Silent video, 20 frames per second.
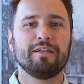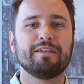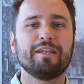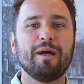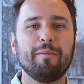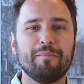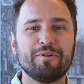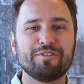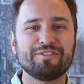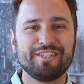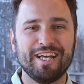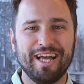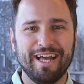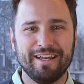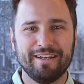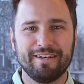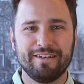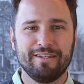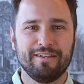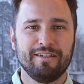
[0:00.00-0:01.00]
Number
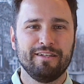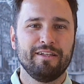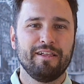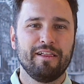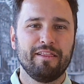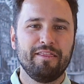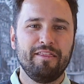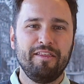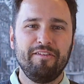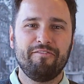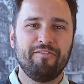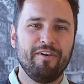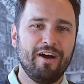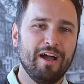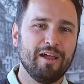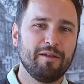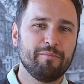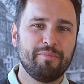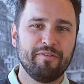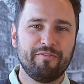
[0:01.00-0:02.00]
10.
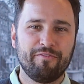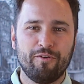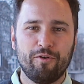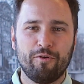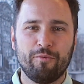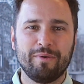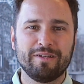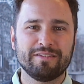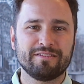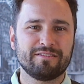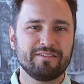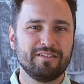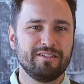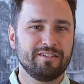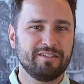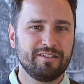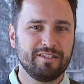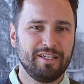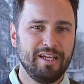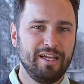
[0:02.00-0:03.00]
Define performance
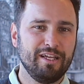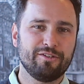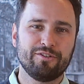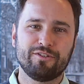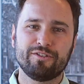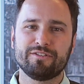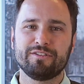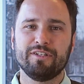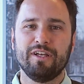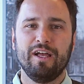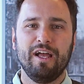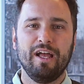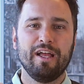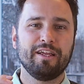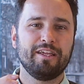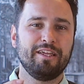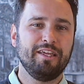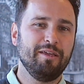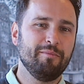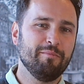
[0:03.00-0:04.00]
indicators
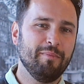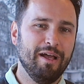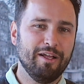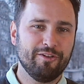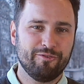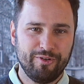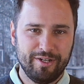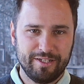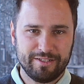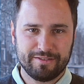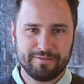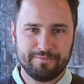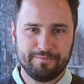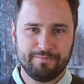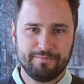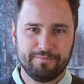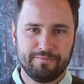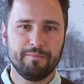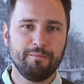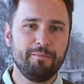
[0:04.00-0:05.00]
and key metrics.
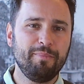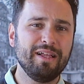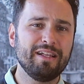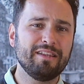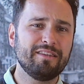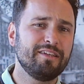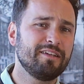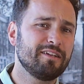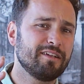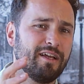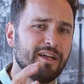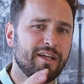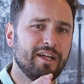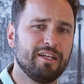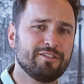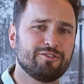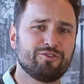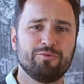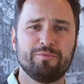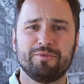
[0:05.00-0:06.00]
Building a
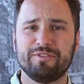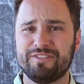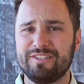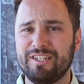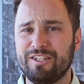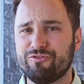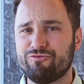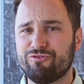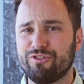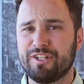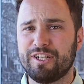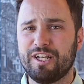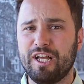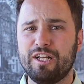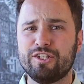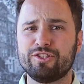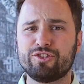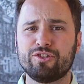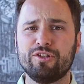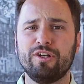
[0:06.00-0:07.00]
customer-centric
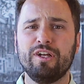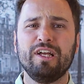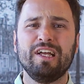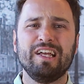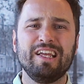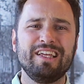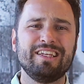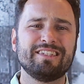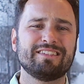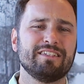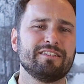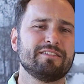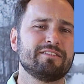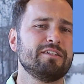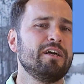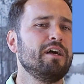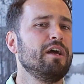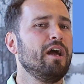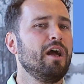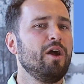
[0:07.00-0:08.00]
culture
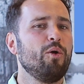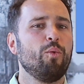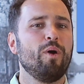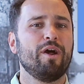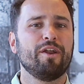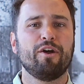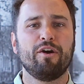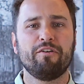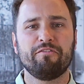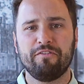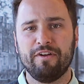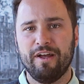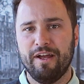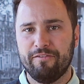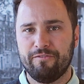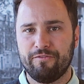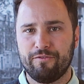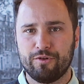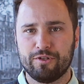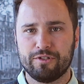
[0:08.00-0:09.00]
isn't a one-off
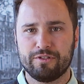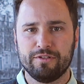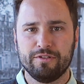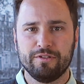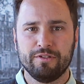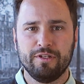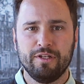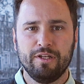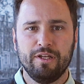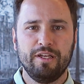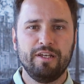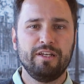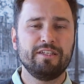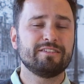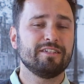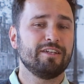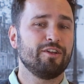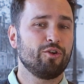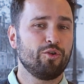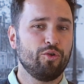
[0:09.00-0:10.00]
effort. It
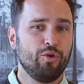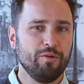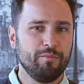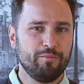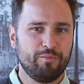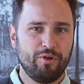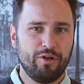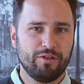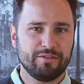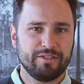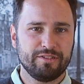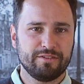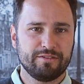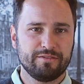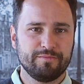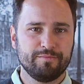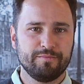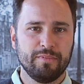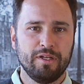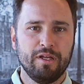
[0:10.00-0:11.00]
is an ongoing process.